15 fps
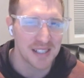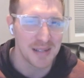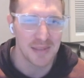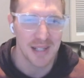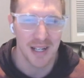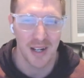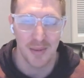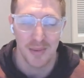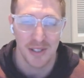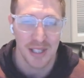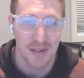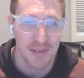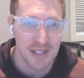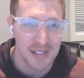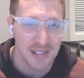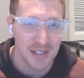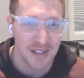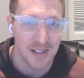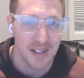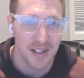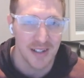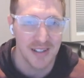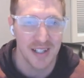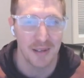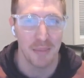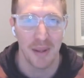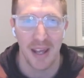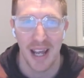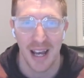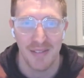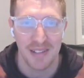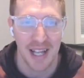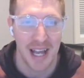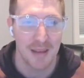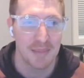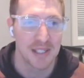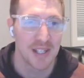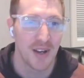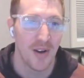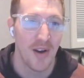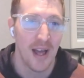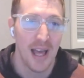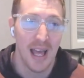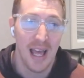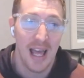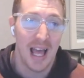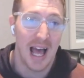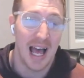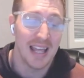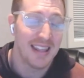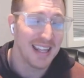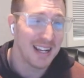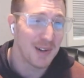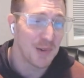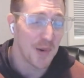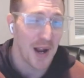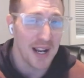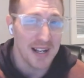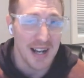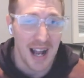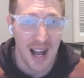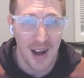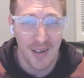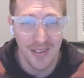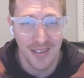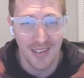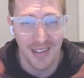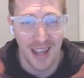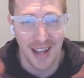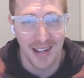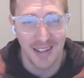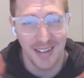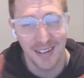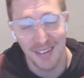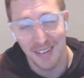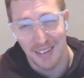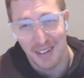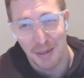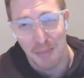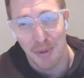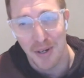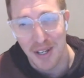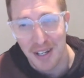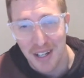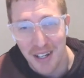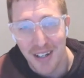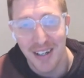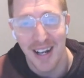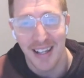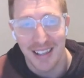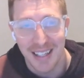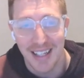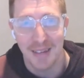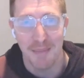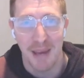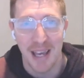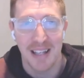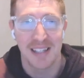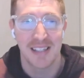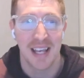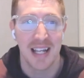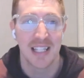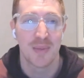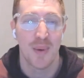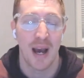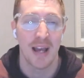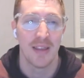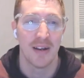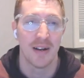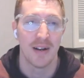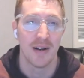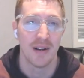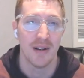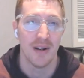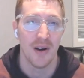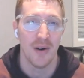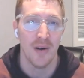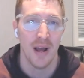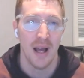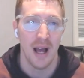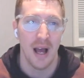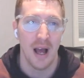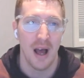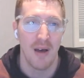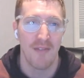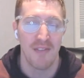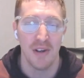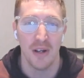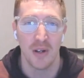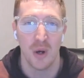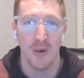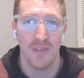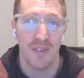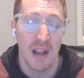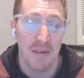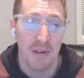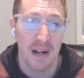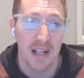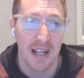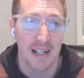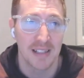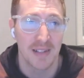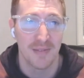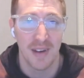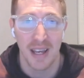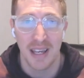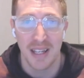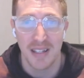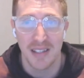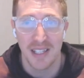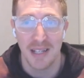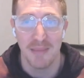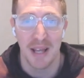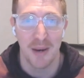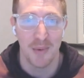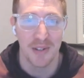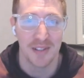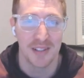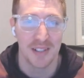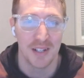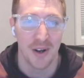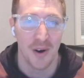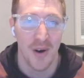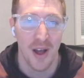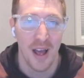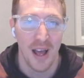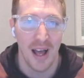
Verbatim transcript: It seems like almost every single year until playoff time. So I think right now, like they're pretty good. I think it makes sense why they're you know a, a field goal favorite against the Vikings team that was you know